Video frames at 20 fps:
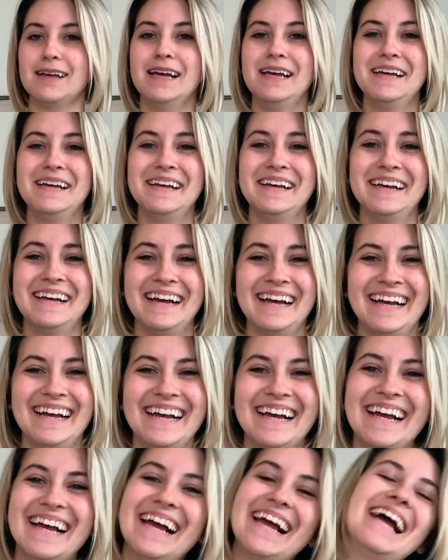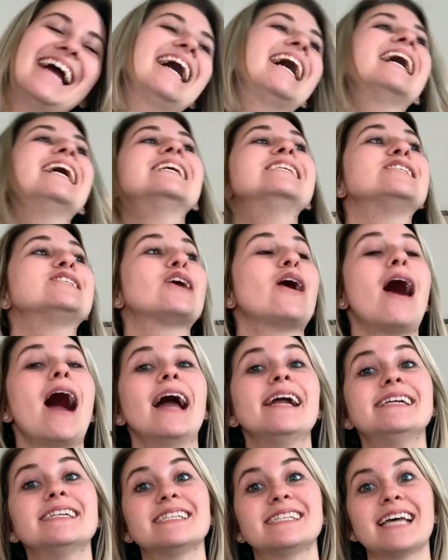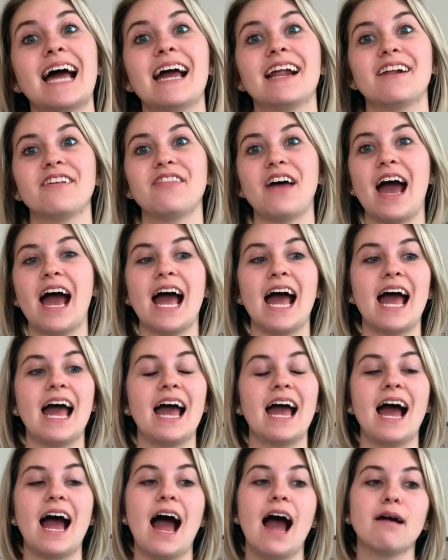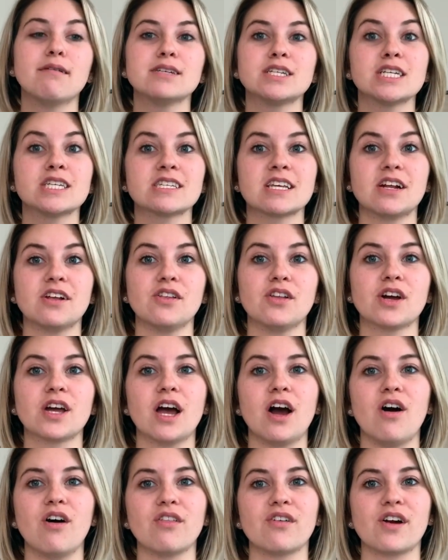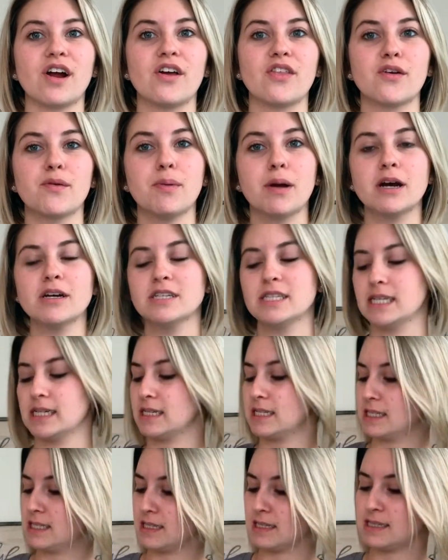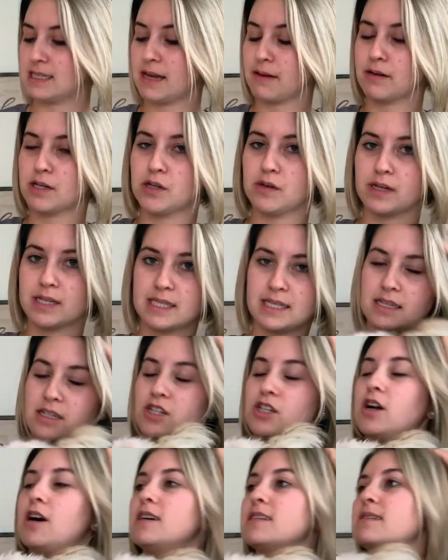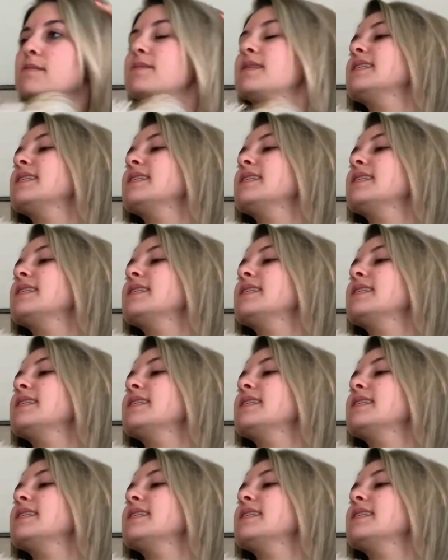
so I decided that I was just gonna look at all their other purses since they were doing such an awesome